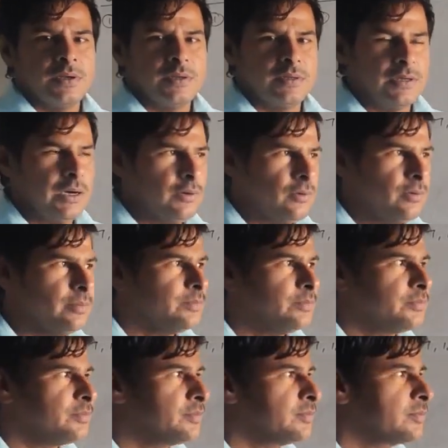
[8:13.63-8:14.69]

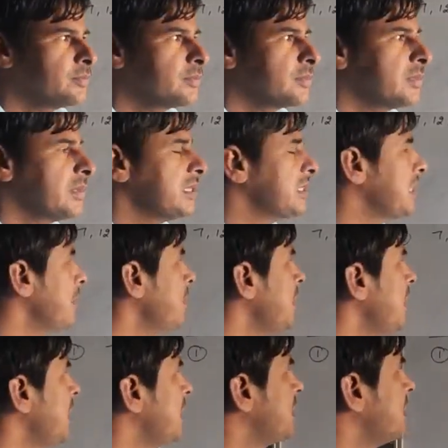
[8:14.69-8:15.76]
Now
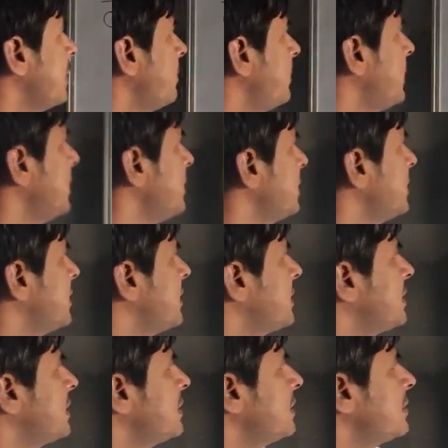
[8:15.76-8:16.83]
some
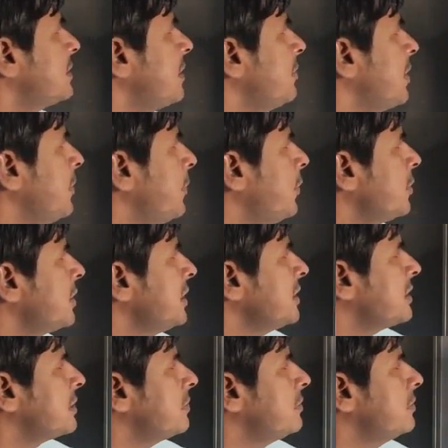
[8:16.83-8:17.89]
examples, some
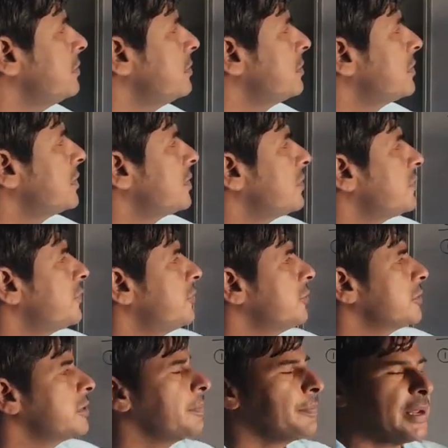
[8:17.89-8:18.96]
important sum
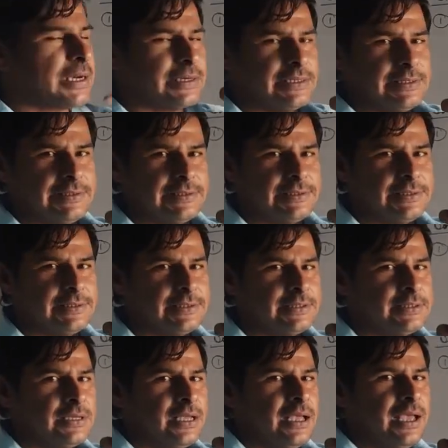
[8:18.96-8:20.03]
for the
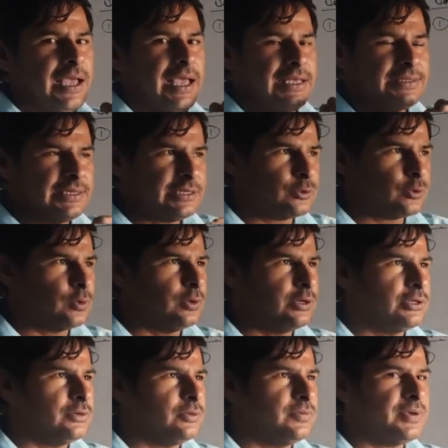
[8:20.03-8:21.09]
practice. As I
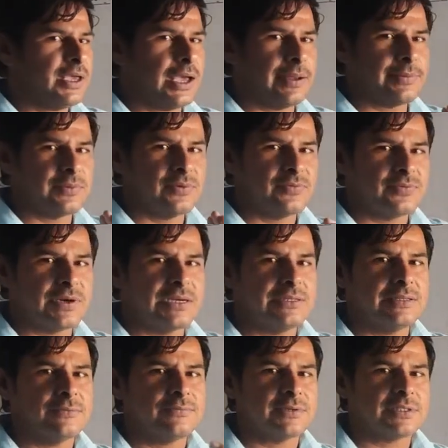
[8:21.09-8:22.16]
told you, we have to
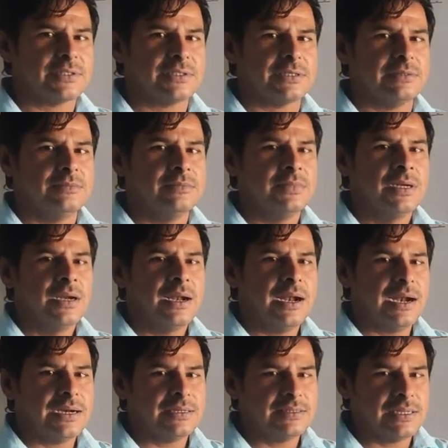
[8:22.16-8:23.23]
find the first term
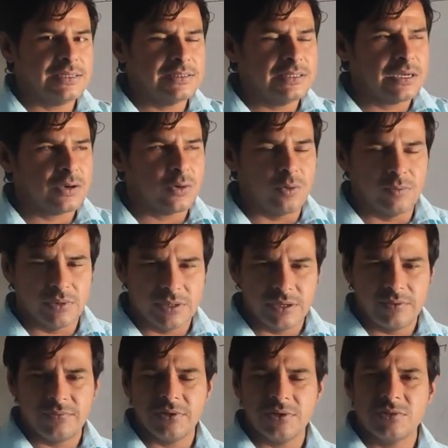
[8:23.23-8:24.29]
and then the common
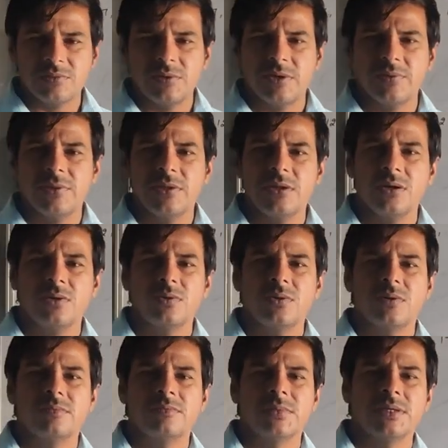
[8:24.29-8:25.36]
difference between the two
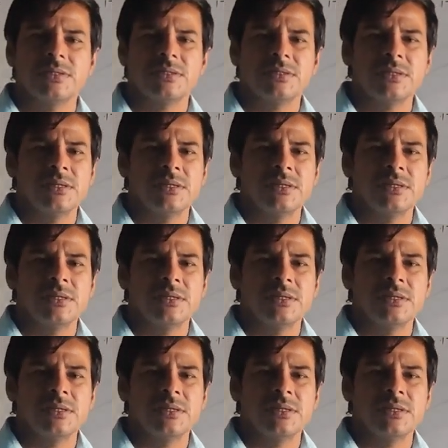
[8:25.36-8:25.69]
numbers,